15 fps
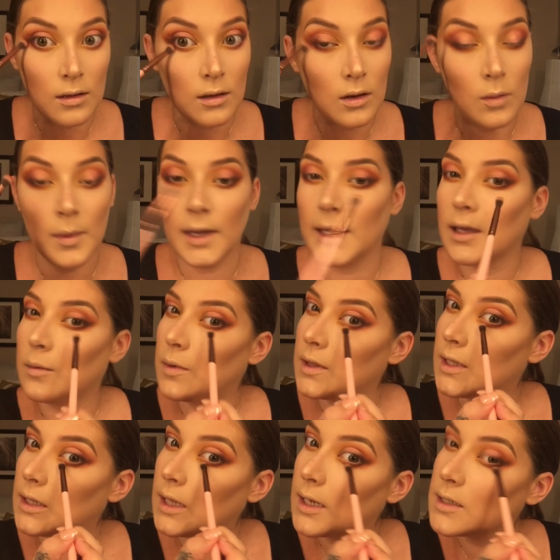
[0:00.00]
Go back in with
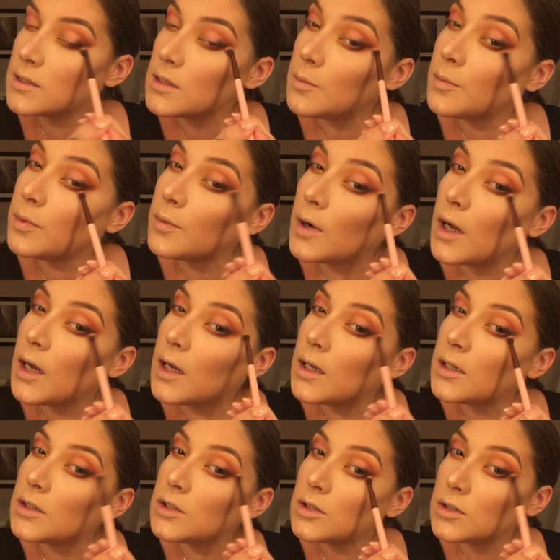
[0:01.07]
the Luxie
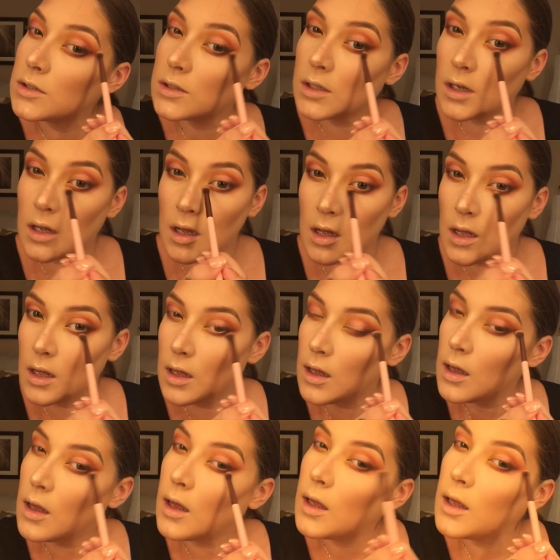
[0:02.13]
brush,
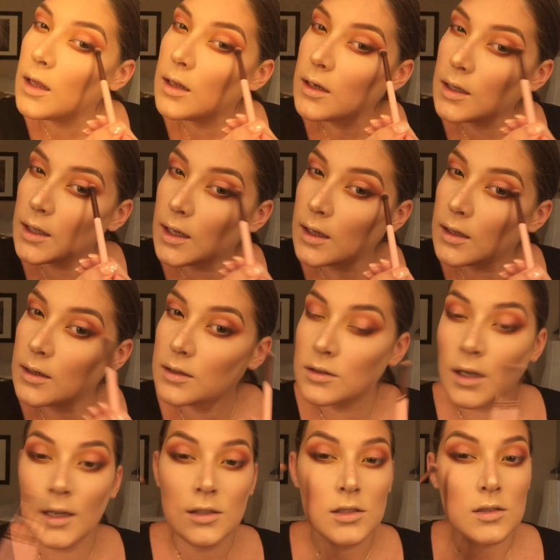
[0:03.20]
and again,
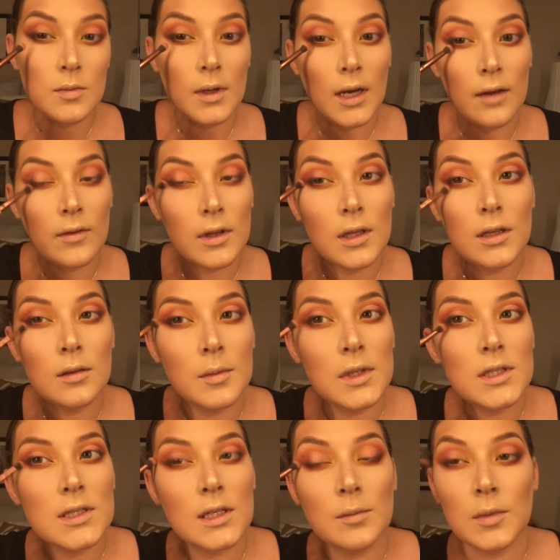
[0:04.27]
I just want everything to be
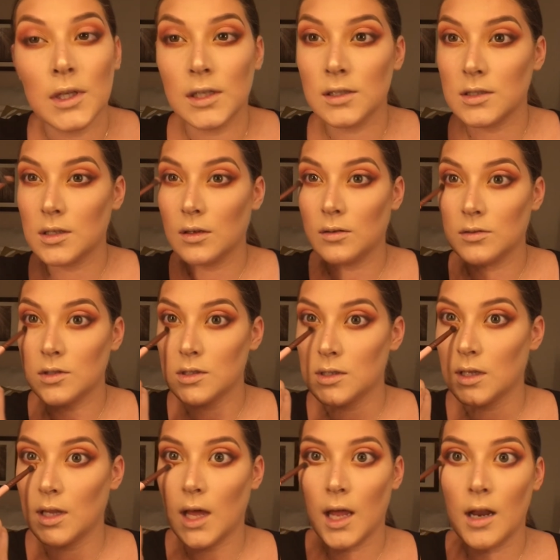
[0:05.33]
seamless, so just
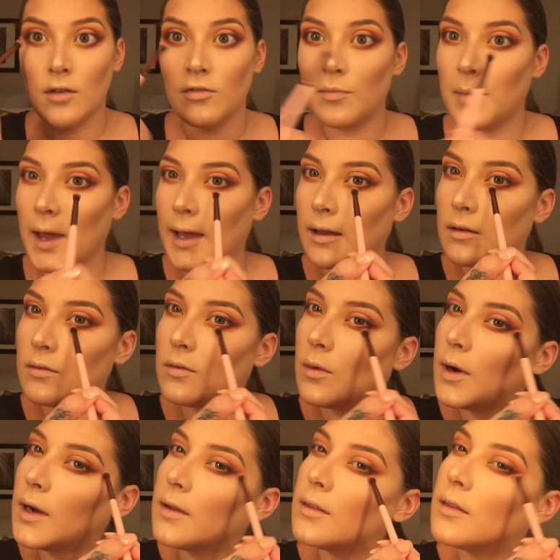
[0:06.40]
a lot of back and
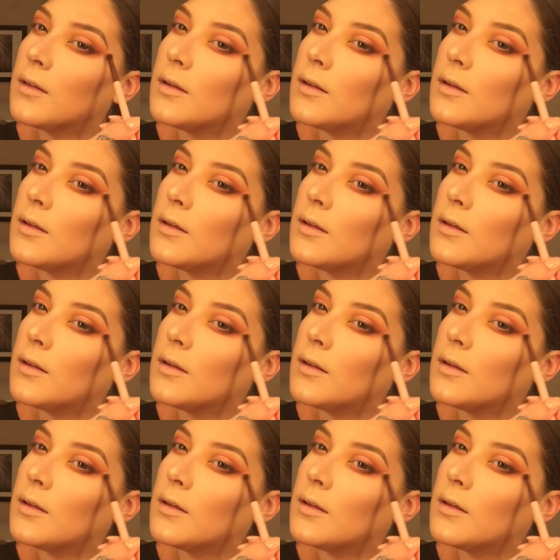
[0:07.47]
forth.